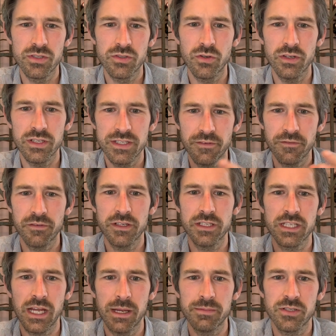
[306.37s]
sort of different
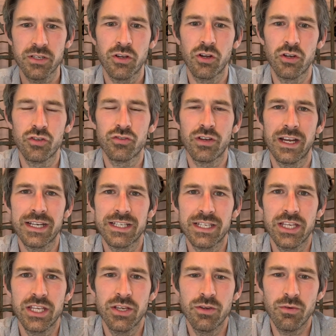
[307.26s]
types of contracts
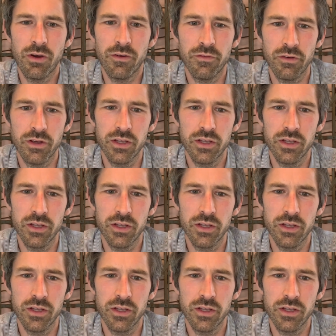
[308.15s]
that you offer?